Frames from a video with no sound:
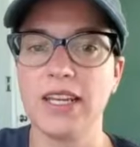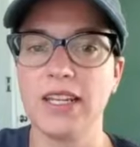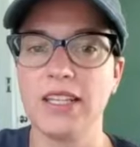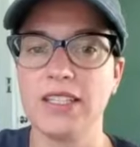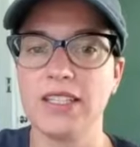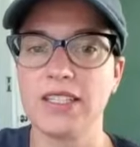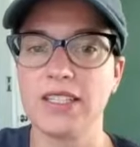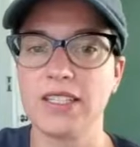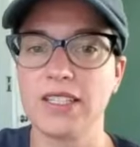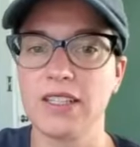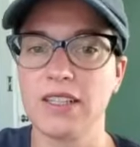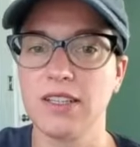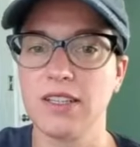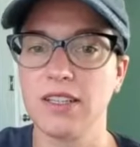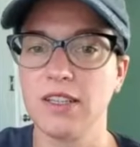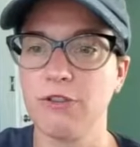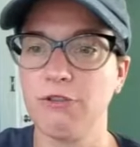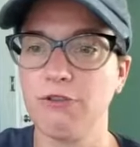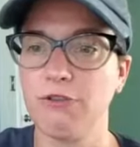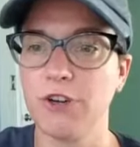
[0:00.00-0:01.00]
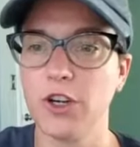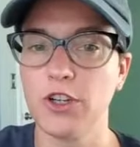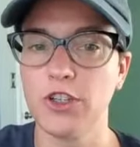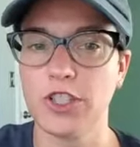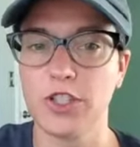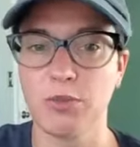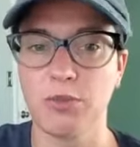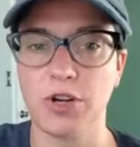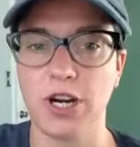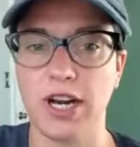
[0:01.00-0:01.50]
is the
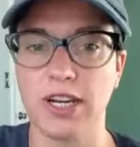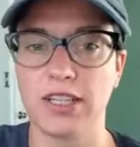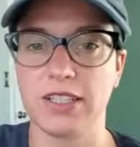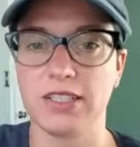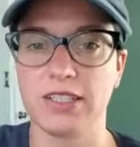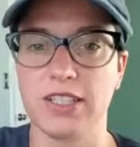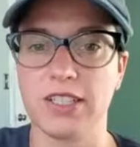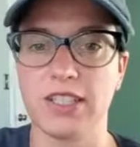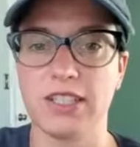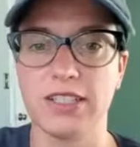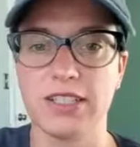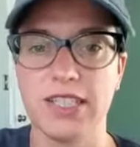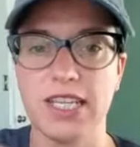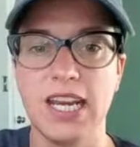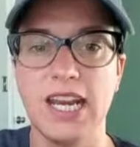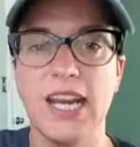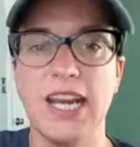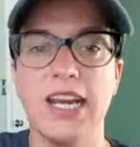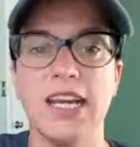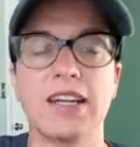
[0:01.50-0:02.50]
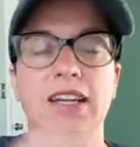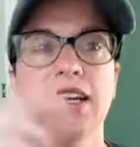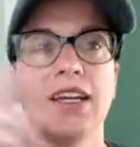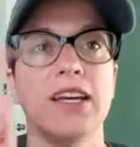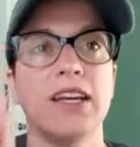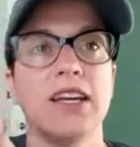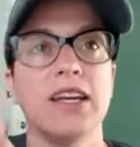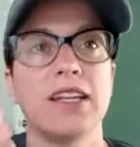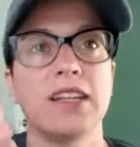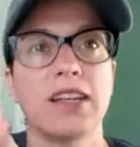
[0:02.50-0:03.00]
first product to contain
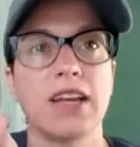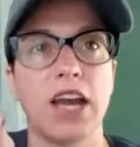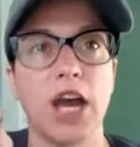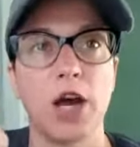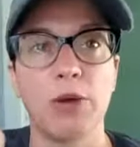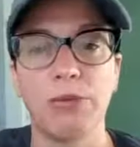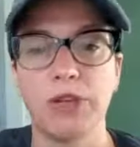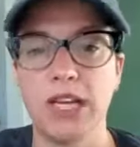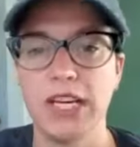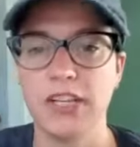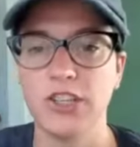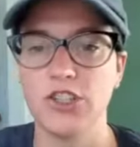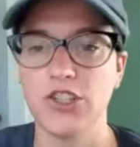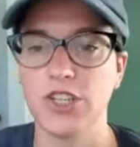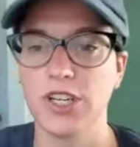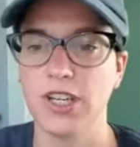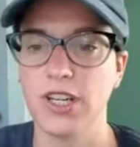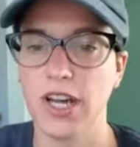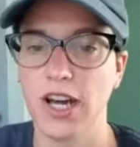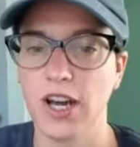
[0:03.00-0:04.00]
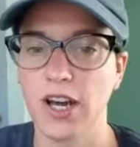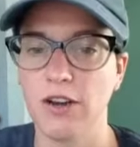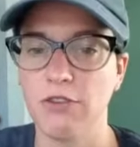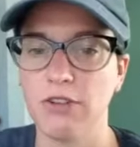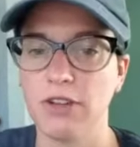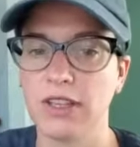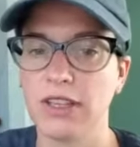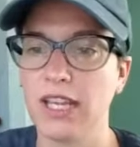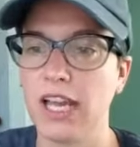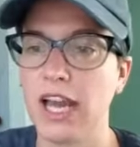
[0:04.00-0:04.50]
the combination
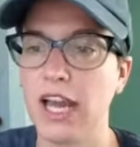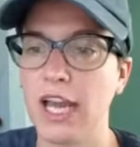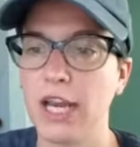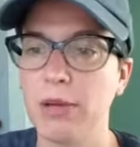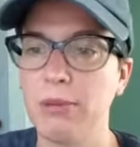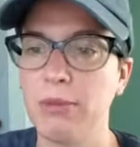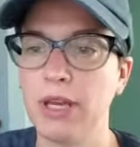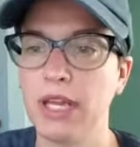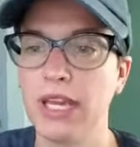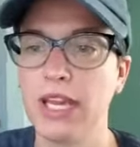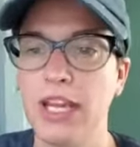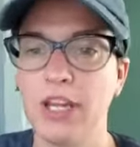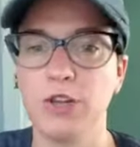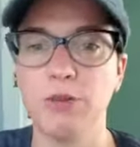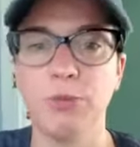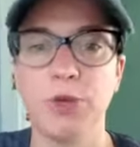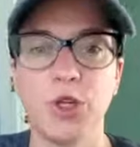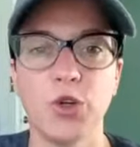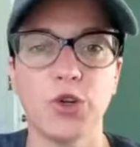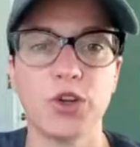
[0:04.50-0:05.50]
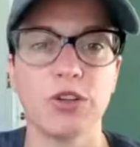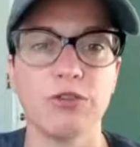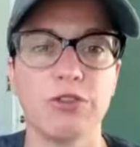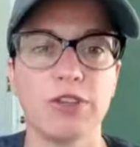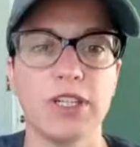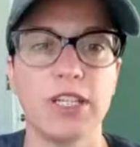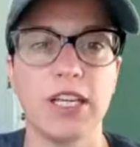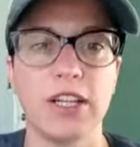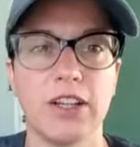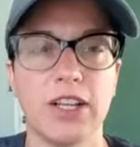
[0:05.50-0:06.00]
of lime and pure
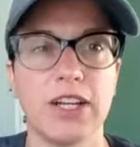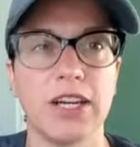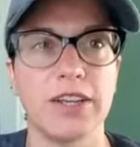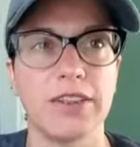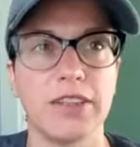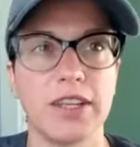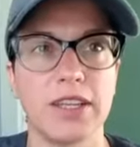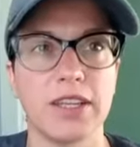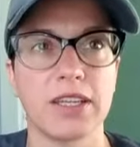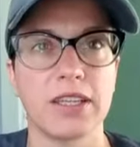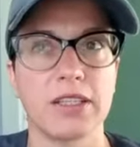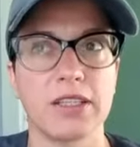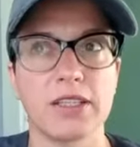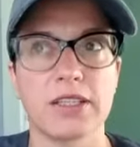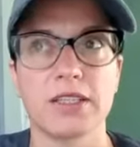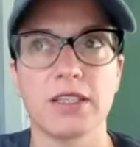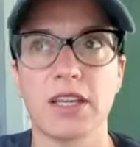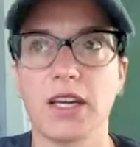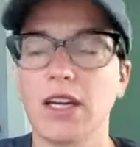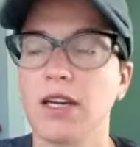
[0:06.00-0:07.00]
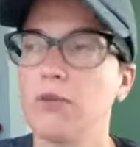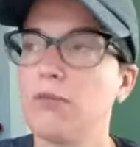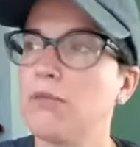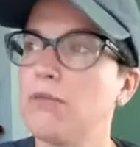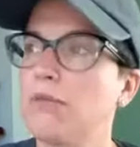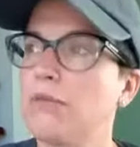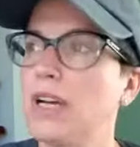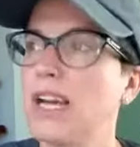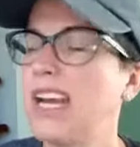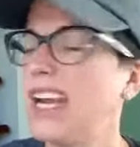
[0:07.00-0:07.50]
vanilla. I think it's,
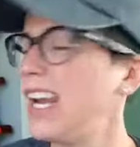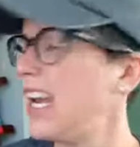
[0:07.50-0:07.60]
I